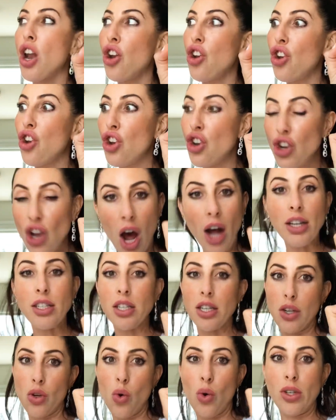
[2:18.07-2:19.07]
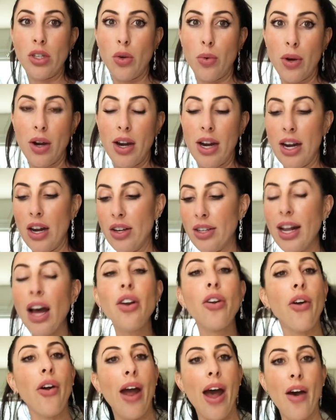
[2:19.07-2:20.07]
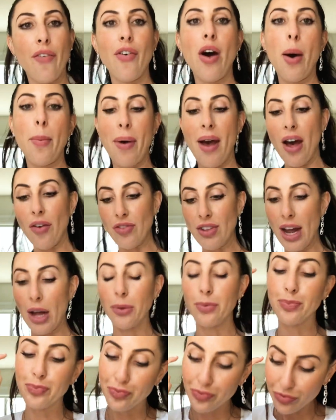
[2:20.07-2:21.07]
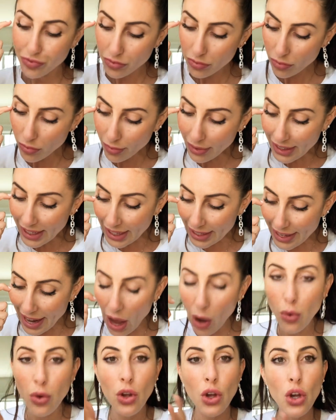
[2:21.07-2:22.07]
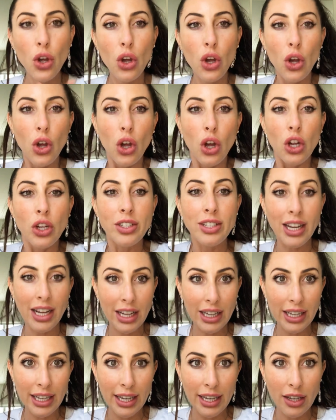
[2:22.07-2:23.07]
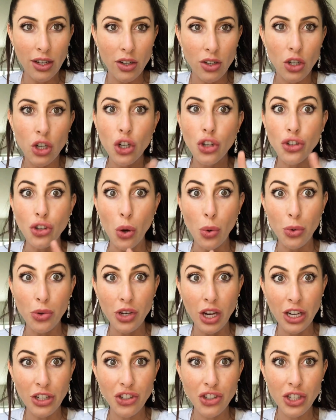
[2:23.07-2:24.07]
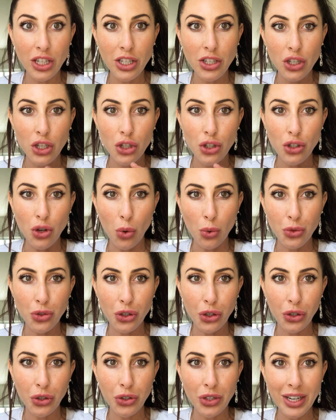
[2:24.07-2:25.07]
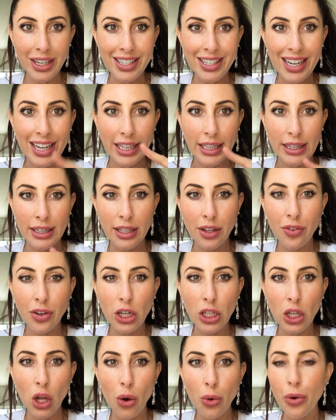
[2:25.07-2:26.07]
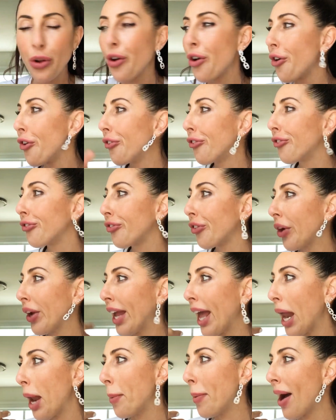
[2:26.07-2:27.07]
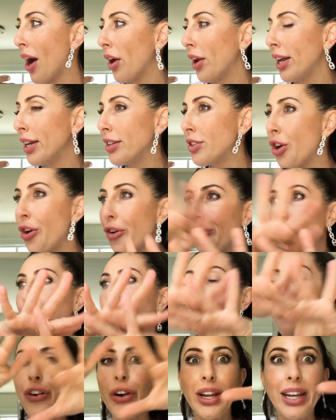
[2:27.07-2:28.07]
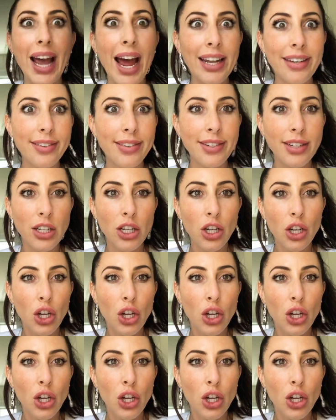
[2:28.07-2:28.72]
not going to wear our hair down or half up, half down. Now, to clean, don't touch it, don't turn it, leave it alone, forget about it. Forget.